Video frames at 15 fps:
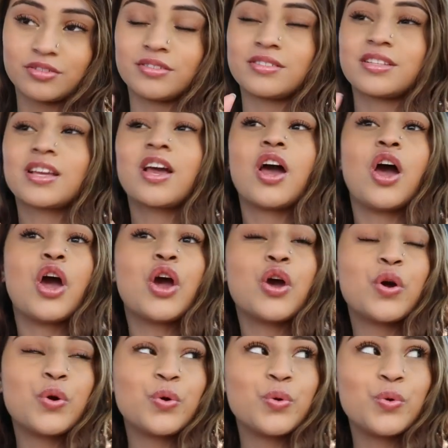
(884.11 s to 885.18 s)
So I was like,
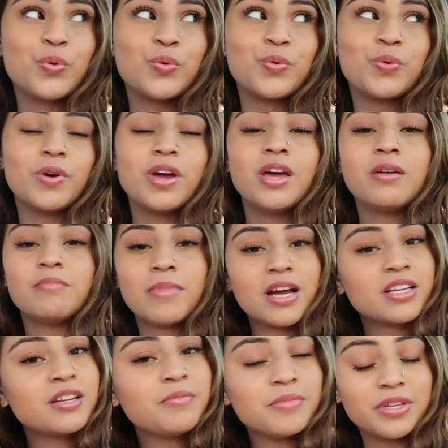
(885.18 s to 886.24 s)
oh.
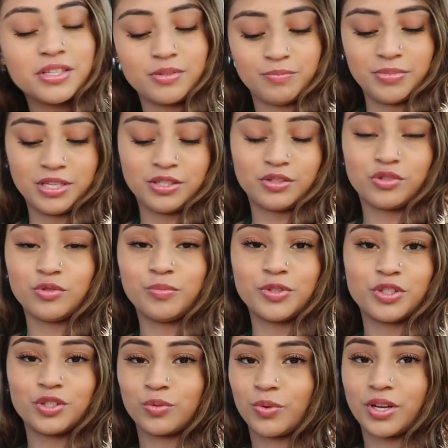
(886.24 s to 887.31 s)
Imagine me being
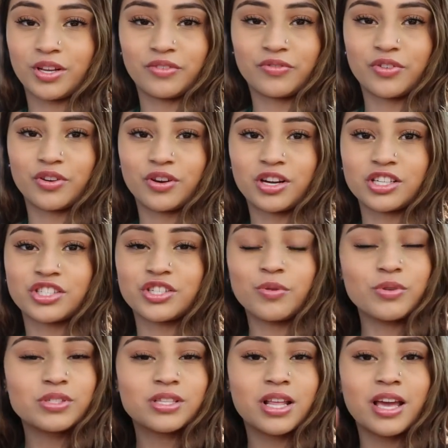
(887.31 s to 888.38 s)
stupid just waiting for her. She
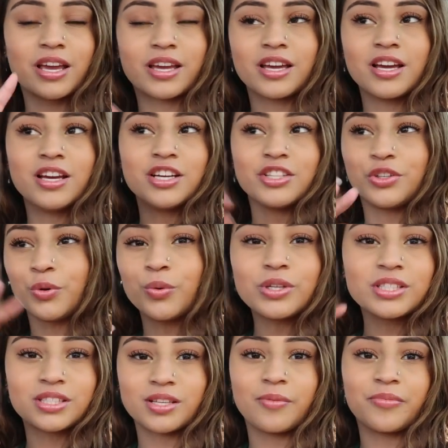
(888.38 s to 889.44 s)
was like
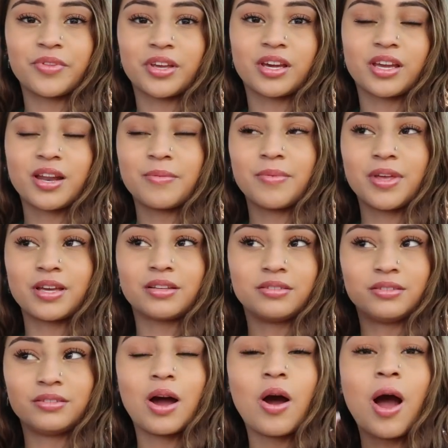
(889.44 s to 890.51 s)
doing something. And I'm like,
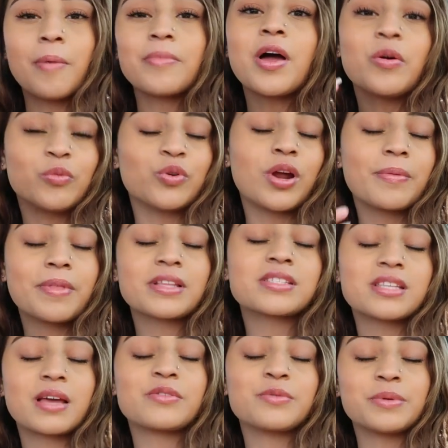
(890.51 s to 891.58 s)
I'm not
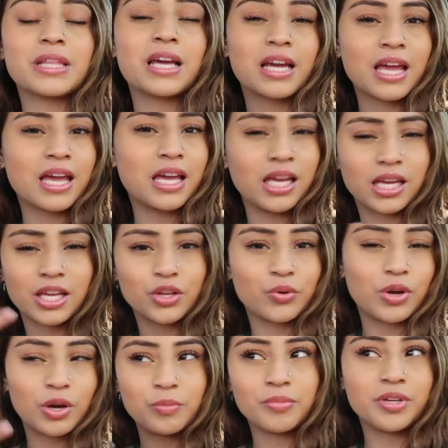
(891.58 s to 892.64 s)
the type to be like, hey, can
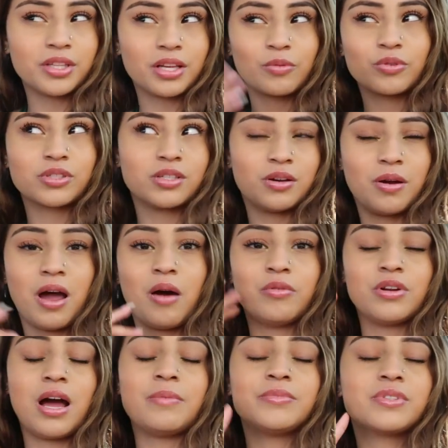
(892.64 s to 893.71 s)
you help me? Like, what's up?
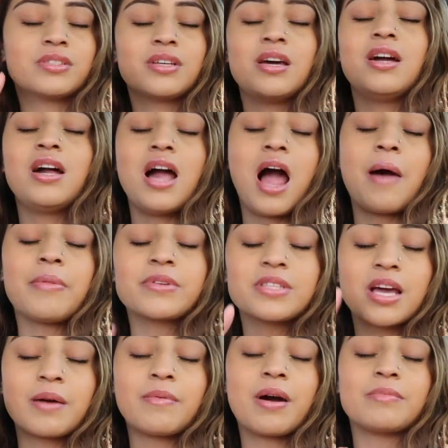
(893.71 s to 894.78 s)
I'm just
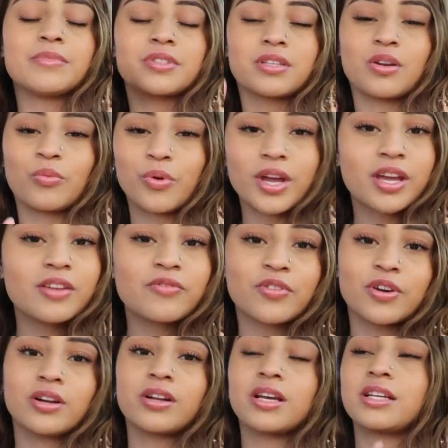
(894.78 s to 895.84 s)
going to wait
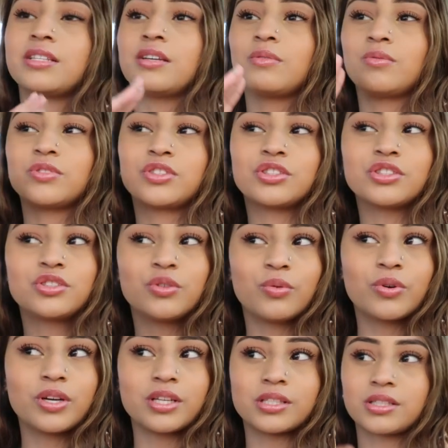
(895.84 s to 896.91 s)
for her to get done what she's
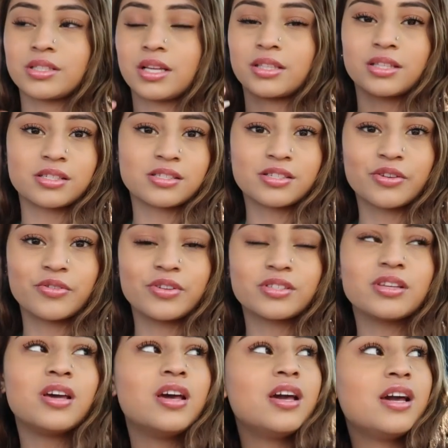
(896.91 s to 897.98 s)
doing. It's not that
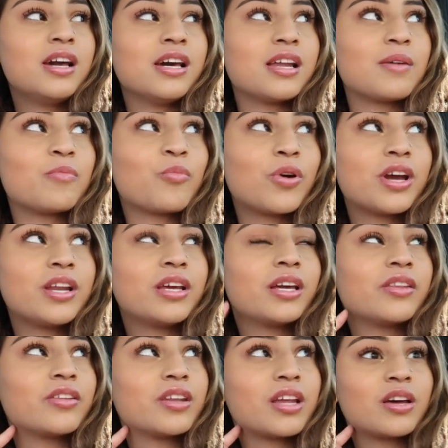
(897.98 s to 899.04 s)
serious. I'm
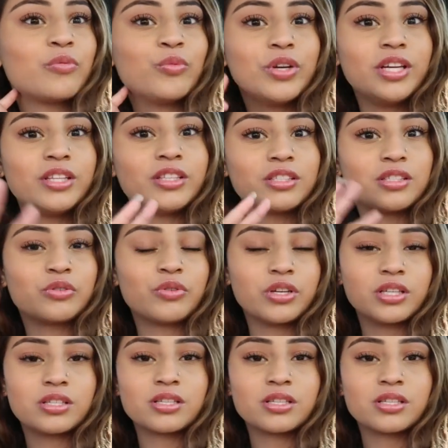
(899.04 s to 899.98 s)
waiting, and then I read the screen.